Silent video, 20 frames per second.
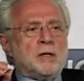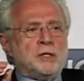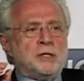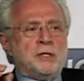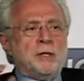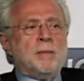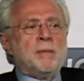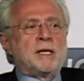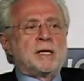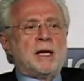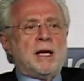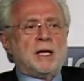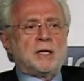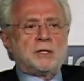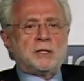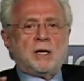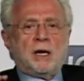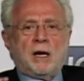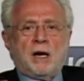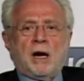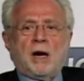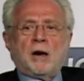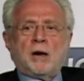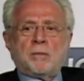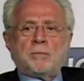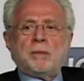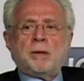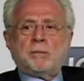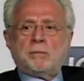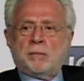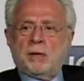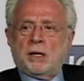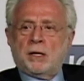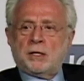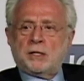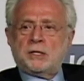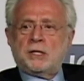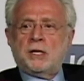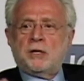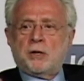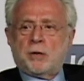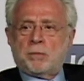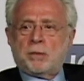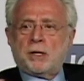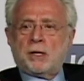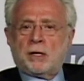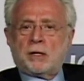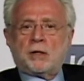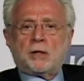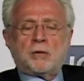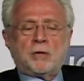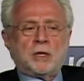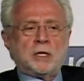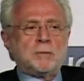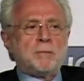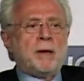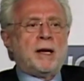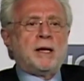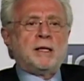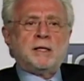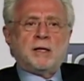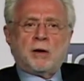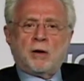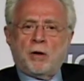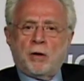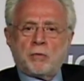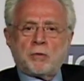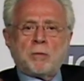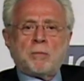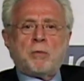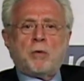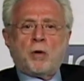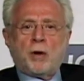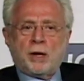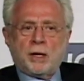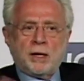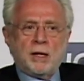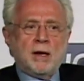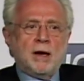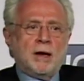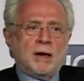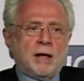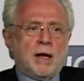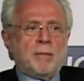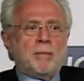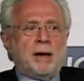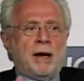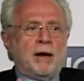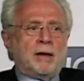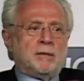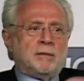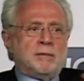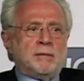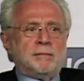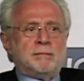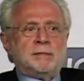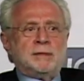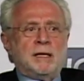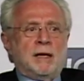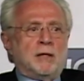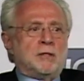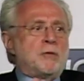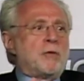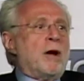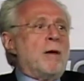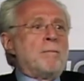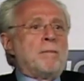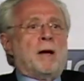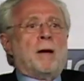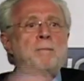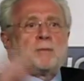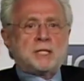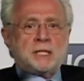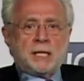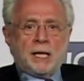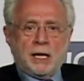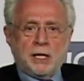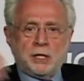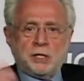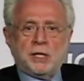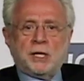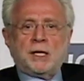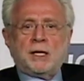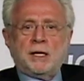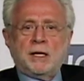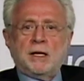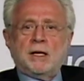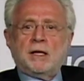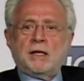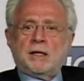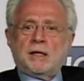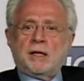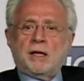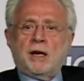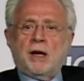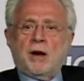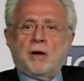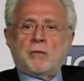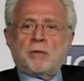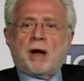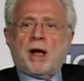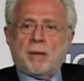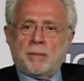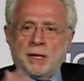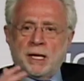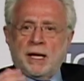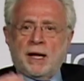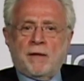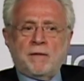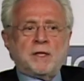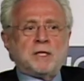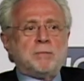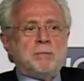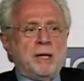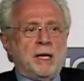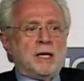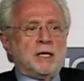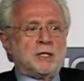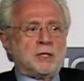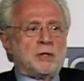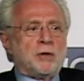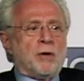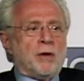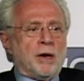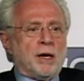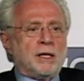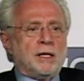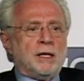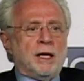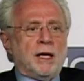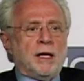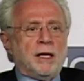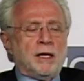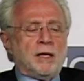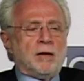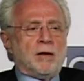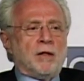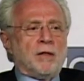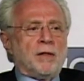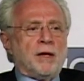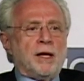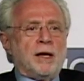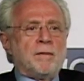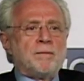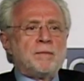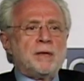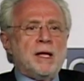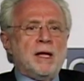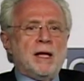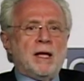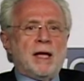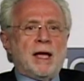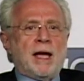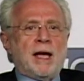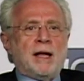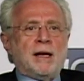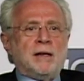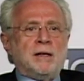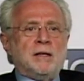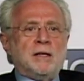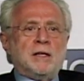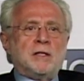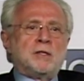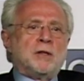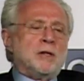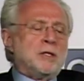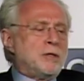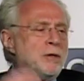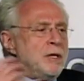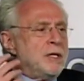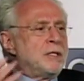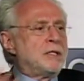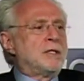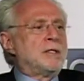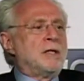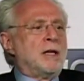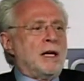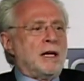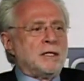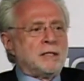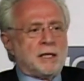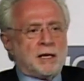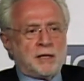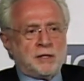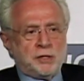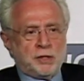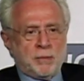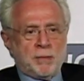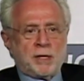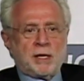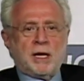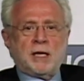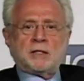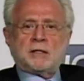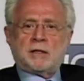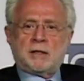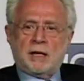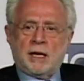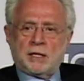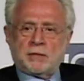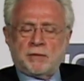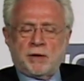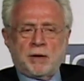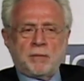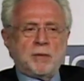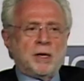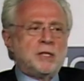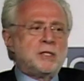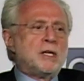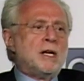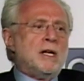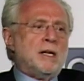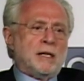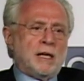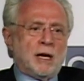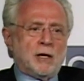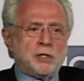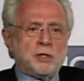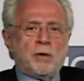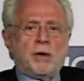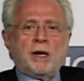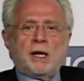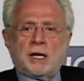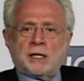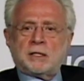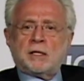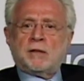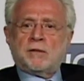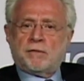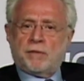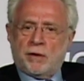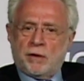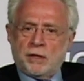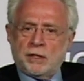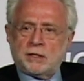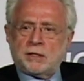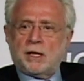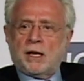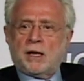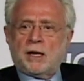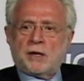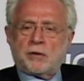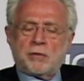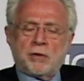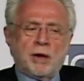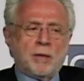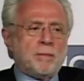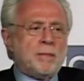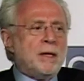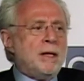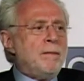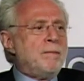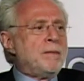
Jim Acosta, our senior political correspondent, did a whole report about Trump upstaging, Romney on this big historic day and all that. And so as soon as I said, Jim Acosta, thanks very much. Now joining us on the phone is Donald Trump.